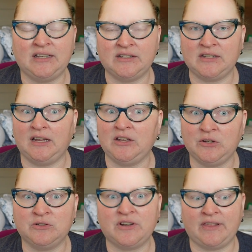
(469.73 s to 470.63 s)
is a
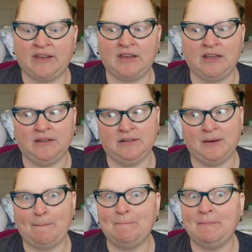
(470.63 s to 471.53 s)
huge thing
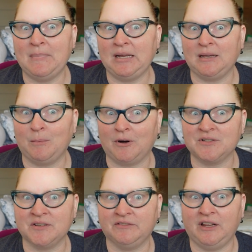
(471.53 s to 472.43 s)
in many
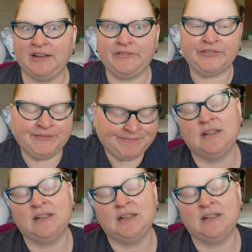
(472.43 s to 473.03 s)
parts of life.